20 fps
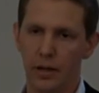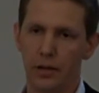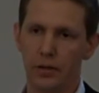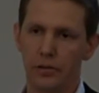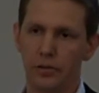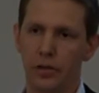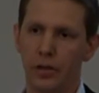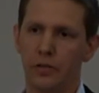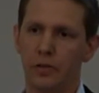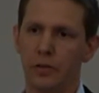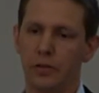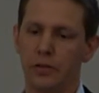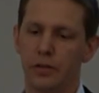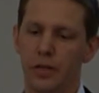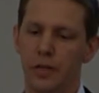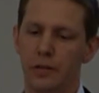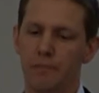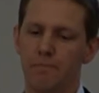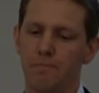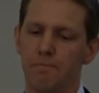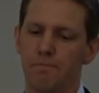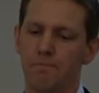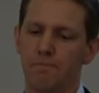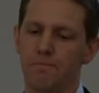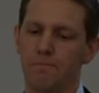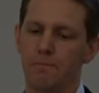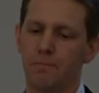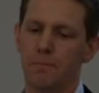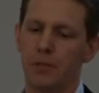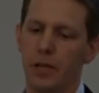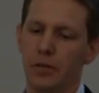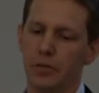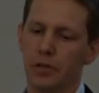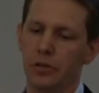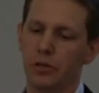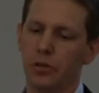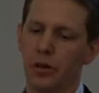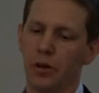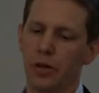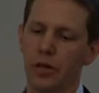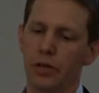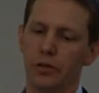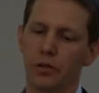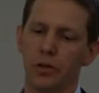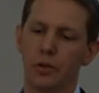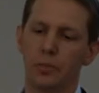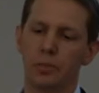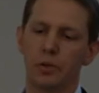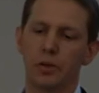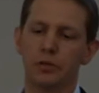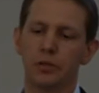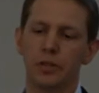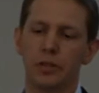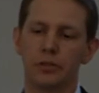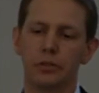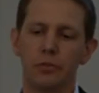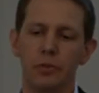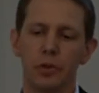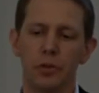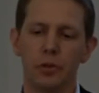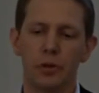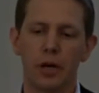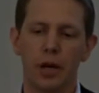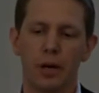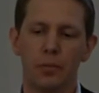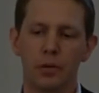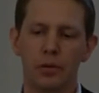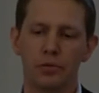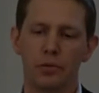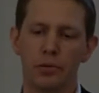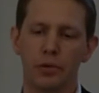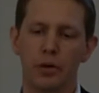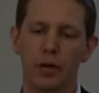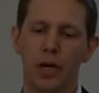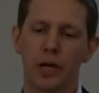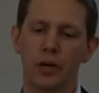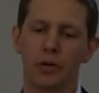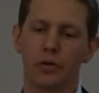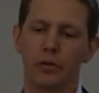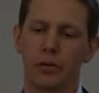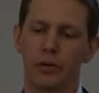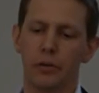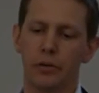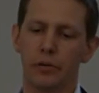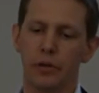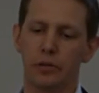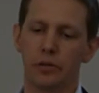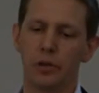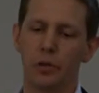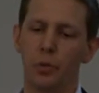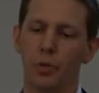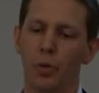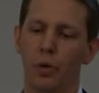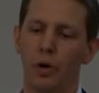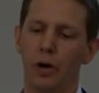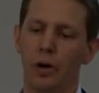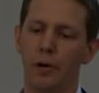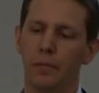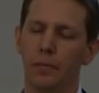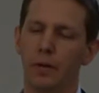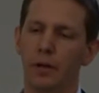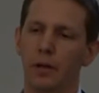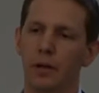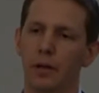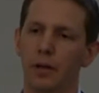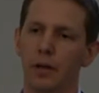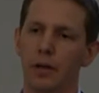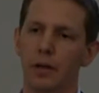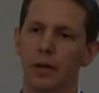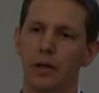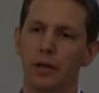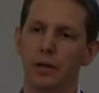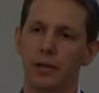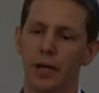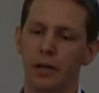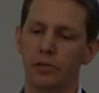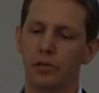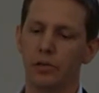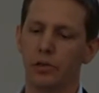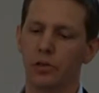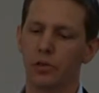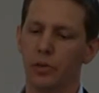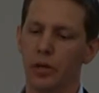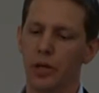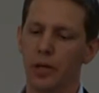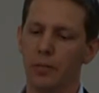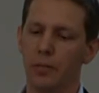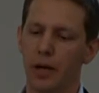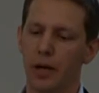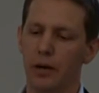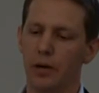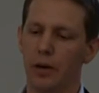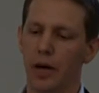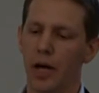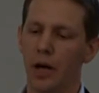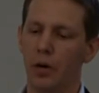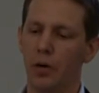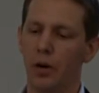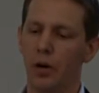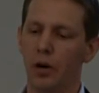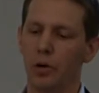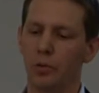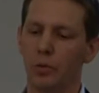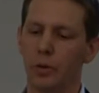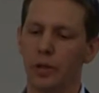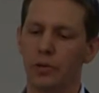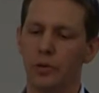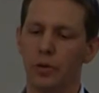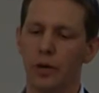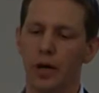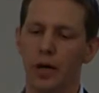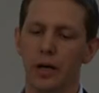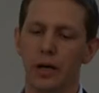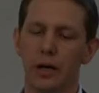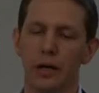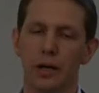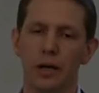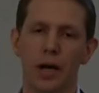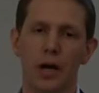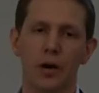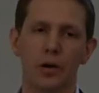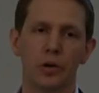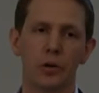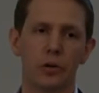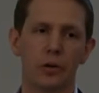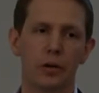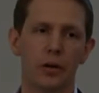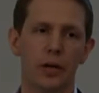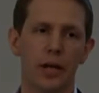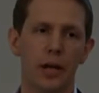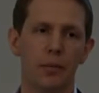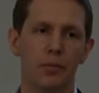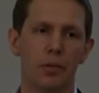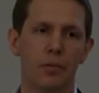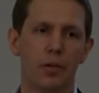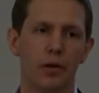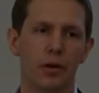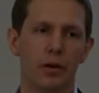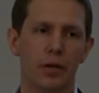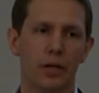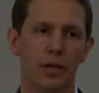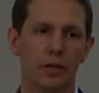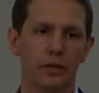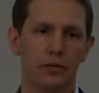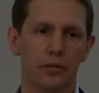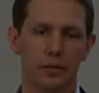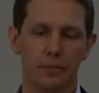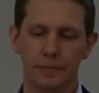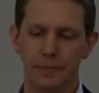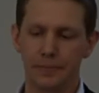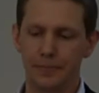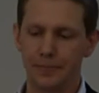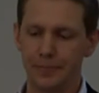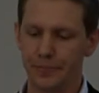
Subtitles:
Another servant said, if the target group consists of newcomers from countries of war, it doesn't really matter how hard we try and how good the labor market is.